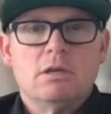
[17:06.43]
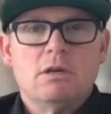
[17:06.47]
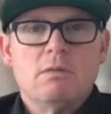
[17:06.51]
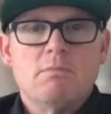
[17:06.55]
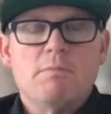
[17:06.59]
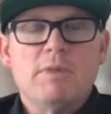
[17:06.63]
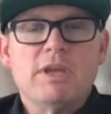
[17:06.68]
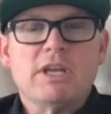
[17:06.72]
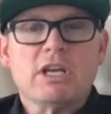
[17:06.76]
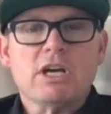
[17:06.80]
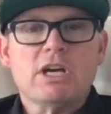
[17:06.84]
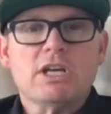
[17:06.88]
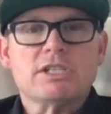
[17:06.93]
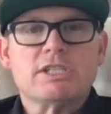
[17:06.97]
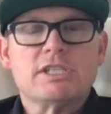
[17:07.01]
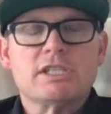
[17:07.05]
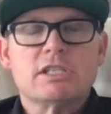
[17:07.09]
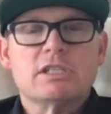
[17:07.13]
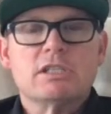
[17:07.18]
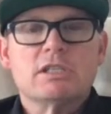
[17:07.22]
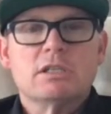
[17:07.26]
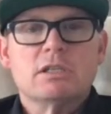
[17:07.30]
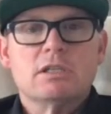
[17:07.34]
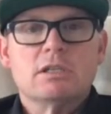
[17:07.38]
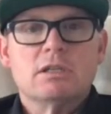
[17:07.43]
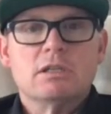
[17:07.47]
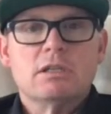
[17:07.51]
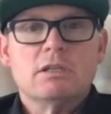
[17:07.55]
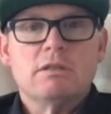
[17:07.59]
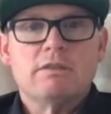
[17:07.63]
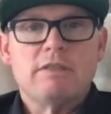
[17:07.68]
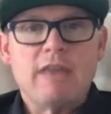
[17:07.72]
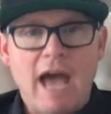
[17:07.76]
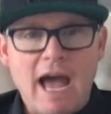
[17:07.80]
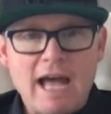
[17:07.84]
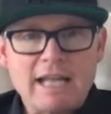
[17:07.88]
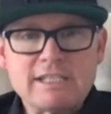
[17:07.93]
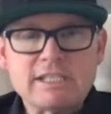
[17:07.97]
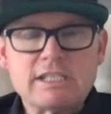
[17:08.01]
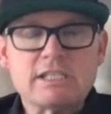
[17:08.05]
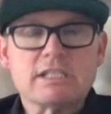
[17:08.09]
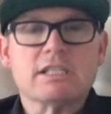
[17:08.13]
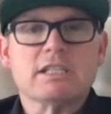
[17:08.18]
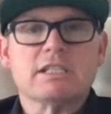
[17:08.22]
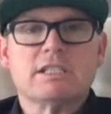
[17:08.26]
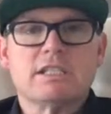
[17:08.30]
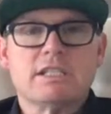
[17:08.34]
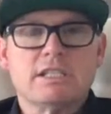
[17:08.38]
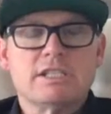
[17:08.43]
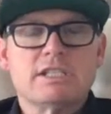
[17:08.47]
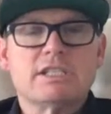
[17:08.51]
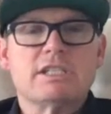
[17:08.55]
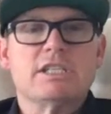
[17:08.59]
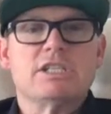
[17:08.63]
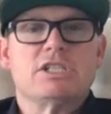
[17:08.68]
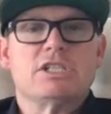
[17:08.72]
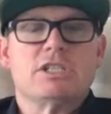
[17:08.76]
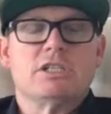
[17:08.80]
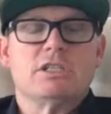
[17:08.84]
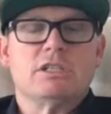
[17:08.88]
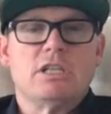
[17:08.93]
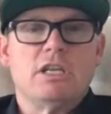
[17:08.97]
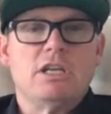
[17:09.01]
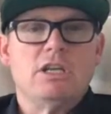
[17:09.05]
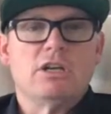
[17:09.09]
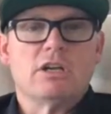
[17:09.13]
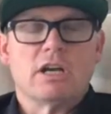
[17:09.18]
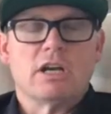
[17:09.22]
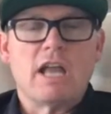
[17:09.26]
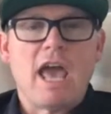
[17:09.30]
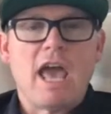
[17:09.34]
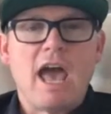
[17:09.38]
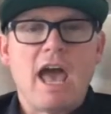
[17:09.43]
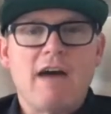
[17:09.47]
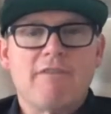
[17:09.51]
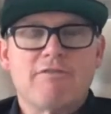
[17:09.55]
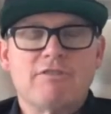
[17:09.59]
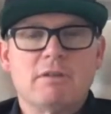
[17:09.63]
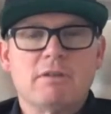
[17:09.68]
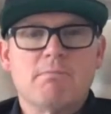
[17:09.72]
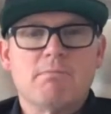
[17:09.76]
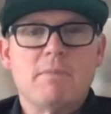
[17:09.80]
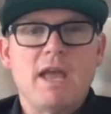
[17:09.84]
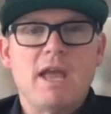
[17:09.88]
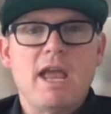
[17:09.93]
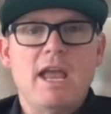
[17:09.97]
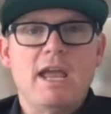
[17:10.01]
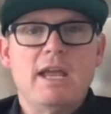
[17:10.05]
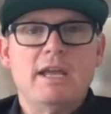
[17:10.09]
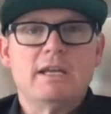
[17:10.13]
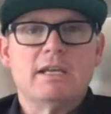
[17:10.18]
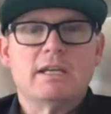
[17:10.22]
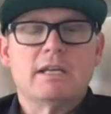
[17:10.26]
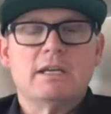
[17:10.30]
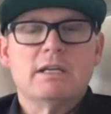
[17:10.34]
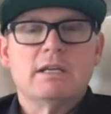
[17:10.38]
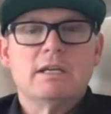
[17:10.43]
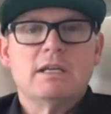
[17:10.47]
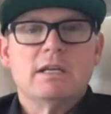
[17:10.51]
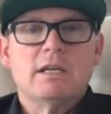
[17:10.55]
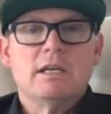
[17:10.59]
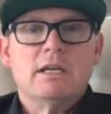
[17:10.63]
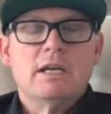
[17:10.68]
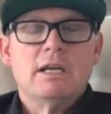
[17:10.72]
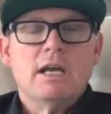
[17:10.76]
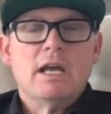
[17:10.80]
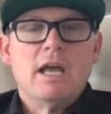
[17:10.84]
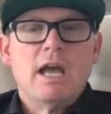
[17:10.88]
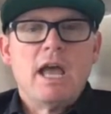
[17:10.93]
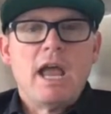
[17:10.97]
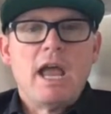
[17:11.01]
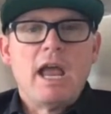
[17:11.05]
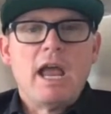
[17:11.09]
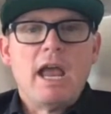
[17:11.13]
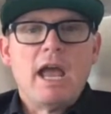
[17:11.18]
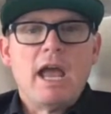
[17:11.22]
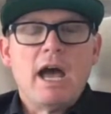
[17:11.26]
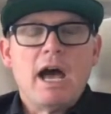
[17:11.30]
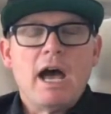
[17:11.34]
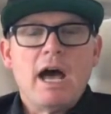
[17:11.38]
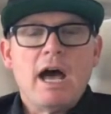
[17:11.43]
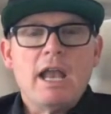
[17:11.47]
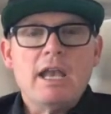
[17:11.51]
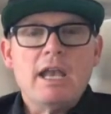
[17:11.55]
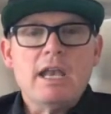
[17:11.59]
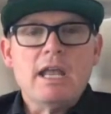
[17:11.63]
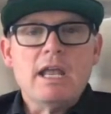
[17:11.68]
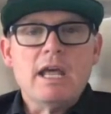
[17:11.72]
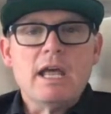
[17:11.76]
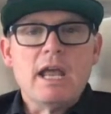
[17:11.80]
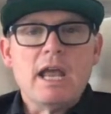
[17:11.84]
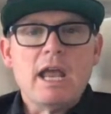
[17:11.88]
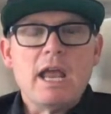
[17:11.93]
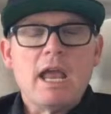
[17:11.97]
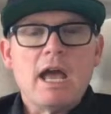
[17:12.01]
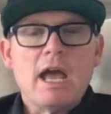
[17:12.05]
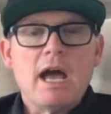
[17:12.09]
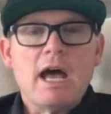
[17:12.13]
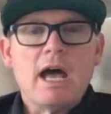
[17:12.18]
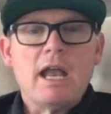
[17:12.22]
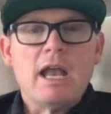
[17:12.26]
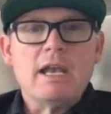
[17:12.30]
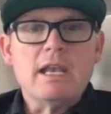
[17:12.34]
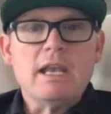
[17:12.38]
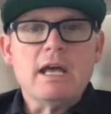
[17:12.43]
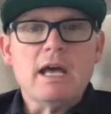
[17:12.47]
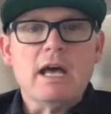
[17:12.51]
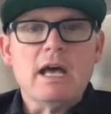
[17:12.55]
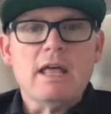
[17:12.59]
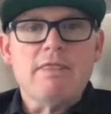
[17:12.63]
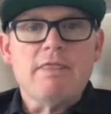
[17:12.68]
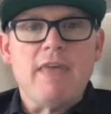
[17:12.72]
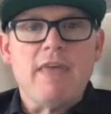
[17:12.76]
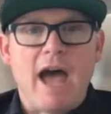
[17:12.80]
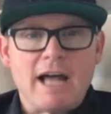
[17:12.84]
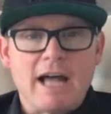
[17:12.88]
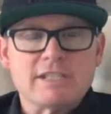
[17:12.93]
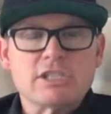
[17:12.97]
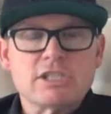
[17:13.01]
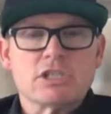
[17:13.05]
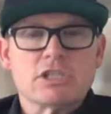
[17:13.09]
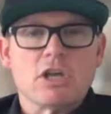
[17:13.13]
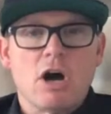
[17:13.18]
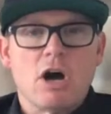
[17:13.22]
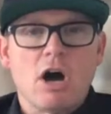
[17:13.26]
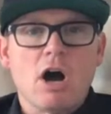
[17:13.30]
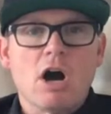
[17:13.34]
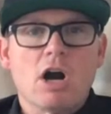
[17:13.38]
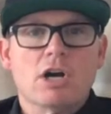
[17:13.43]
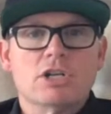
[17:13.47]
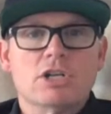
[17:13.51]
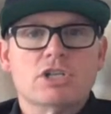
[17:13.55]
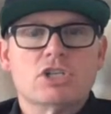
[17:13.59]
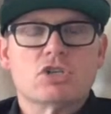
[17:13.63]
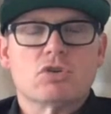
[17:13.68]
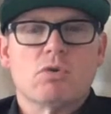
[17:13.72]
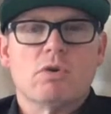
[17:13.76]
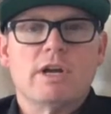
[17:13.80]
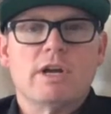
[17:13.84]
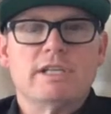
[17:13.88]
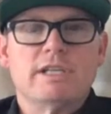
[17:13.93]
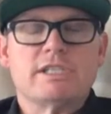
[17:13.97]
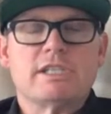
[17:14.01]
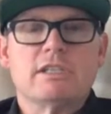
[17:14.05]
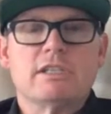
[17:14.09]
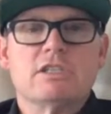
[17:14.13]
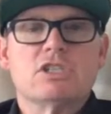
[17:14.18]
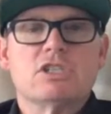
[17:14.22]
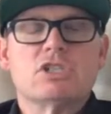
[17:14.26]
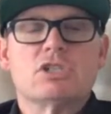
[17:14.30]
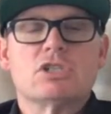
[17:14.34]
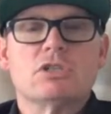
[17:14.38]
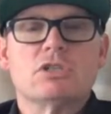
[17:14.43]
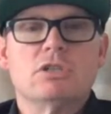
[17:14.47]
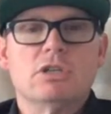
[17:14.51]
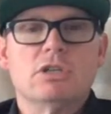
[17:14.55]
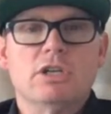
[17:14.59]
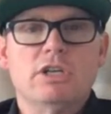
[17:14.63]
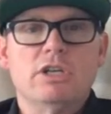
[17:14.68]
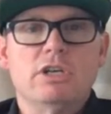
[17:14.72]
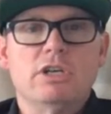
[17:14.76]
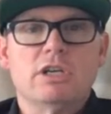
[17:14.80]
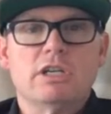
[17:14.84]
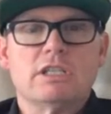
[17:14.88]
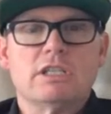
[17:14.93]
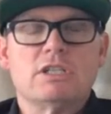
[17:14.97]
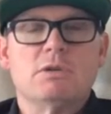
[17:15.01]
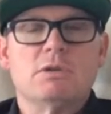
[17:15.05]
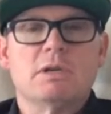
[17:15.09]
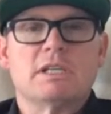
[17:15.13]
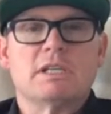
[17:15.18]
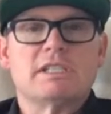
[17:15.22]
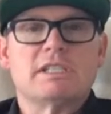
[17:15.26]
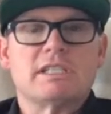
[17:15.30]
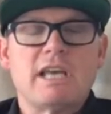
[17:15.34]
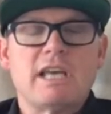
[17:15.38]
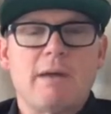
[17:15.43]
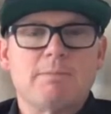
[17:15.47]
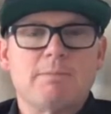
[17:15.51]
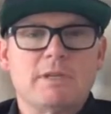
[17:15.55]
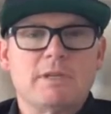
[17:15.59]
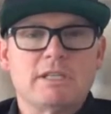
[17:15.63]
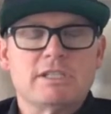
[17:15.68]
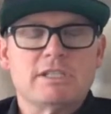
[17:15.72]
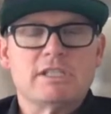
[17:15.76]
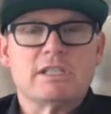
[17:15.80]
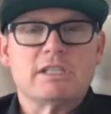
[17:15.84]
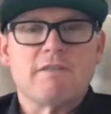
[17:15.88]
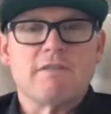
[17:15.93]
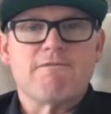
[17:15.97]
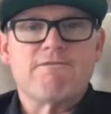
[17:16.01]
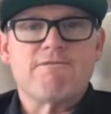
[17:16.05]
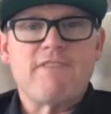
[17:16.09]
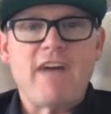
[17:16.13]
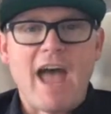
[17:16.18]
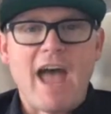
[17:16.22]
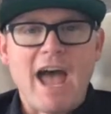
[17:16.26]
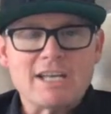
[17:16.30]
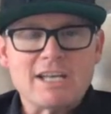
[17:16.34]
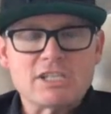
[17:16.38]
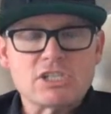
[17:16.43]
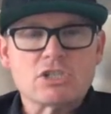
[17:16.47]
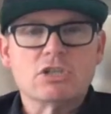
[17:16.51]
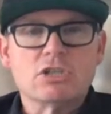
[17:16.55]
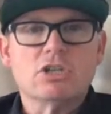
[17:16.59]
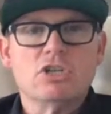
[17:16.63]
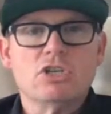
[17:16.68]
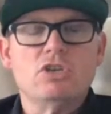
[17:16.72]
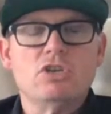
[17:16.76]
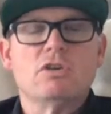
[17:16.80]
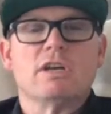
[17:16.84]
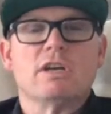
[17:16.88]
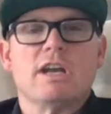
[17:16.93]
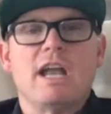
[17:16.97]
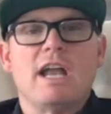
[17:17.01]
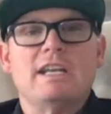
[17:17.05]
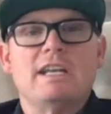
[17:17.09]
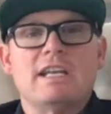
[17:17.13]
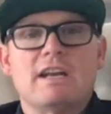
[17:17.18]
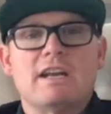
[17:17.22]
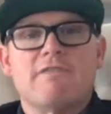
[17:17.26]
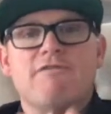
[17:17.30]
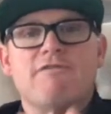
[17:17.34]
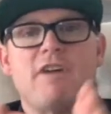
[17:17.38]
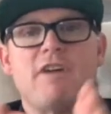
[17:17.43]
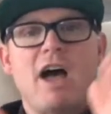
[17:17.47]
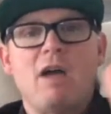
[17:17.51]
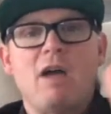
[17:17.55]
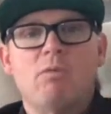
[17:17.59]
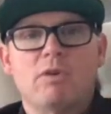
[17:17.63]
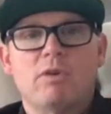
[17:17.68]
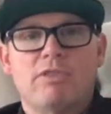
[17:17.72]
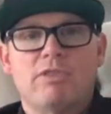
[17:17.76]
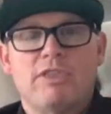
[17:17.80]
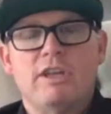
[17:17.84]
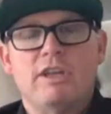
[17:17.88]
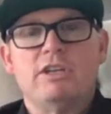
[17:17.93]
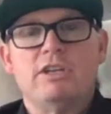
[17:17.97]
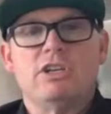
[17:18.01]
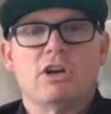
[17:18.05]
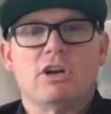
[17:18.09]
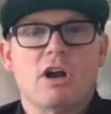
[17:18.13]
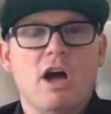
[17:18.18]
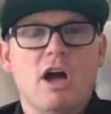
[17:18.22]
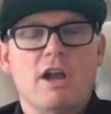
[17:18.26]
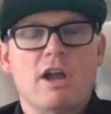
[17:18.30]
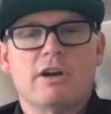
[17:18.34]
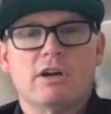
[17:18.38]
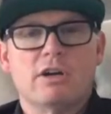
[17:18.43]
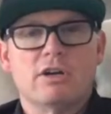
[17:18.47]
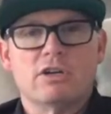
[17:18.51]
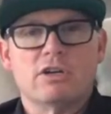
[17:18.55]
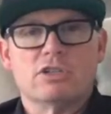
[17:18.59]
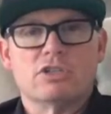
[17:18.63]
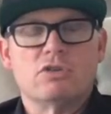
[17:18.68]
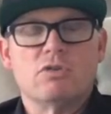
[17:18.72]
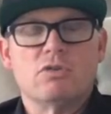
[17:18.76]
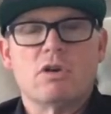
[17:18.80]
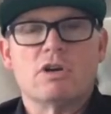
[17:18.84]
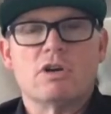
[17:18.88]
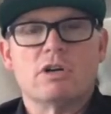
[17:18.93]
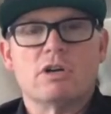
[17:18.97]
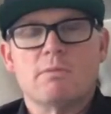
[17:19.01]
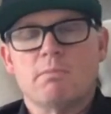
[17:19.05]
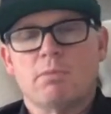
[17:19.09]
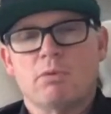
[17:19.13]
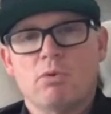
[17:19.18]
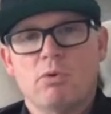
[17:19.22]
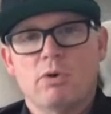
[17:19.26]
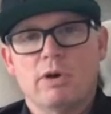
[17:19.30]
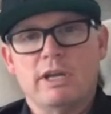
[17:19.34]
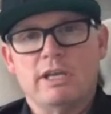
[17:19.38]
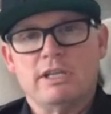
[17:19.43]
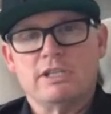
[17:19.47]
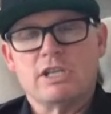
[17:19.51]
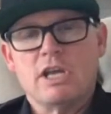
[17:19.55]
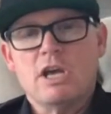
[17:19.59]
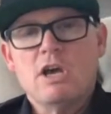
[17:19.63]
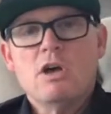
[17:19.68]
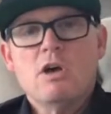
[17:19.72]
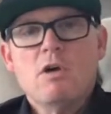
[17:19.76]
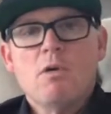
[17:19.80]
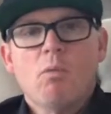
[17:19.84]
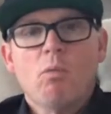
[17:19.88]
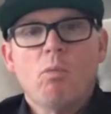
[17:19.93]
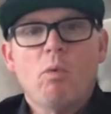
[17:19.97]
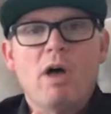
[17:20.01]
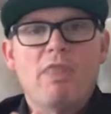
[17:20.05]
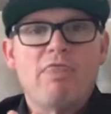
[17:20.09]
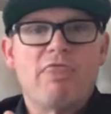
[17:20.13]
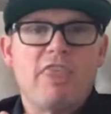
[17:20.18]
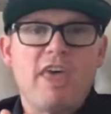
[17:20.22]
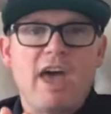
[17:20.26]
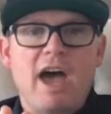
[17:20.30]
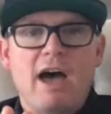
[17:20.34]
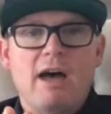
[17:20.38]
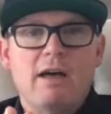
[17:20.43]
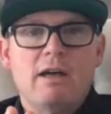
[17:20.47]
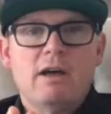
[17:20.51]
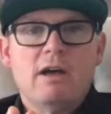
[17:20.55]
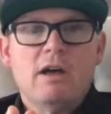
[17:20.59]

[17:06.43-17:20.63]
because that's the decision that you're going to have to make. And that's the hard choice. And the sooner you get to acceptance, the faster you can identify within your 100 or 200 employees what that